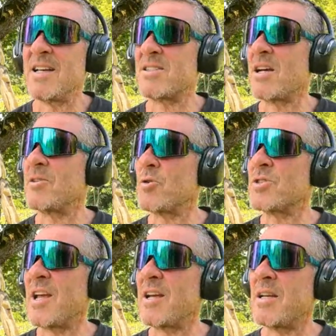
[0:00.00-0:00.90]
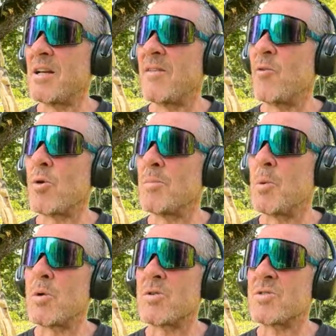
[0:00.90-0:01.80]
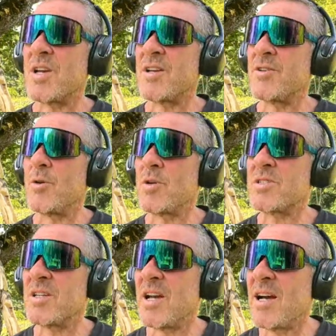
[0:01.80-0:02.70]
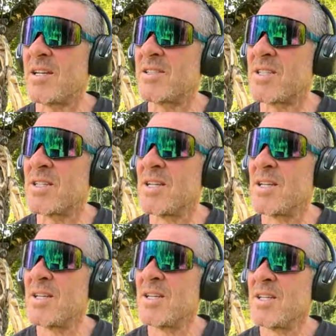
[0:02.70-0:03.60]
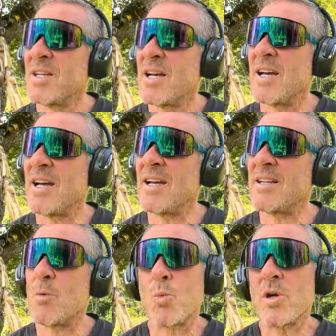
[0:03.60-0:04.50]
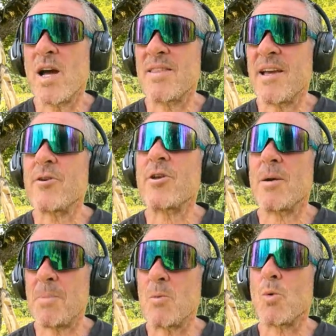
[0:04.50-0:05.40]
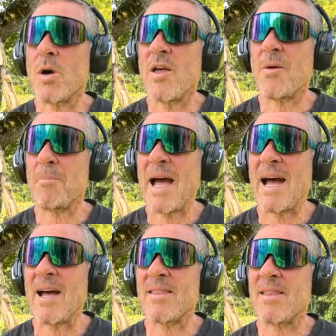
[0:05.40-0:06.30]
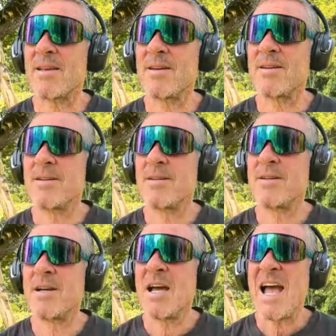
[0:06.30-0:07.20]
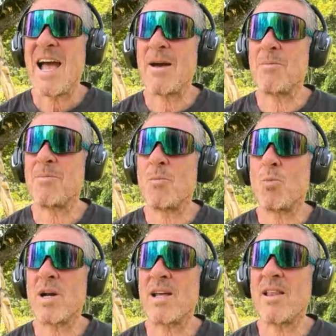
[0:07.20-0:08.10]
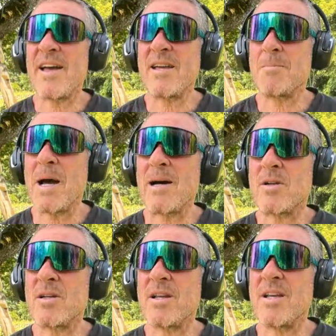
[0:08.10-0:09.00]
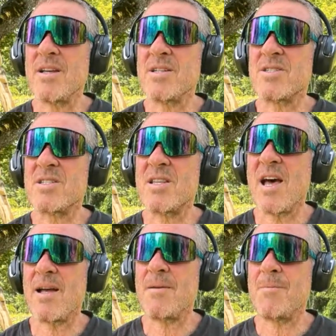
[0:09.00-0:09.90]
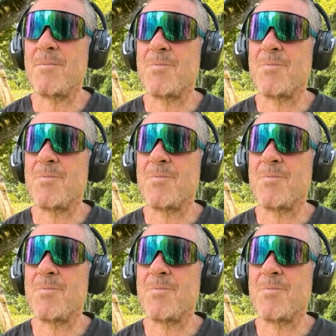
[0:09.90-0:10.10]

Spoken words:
as I understand it, of Ouroboros and USDX. And we're not there yet, but we're on the path. And what I like about it is that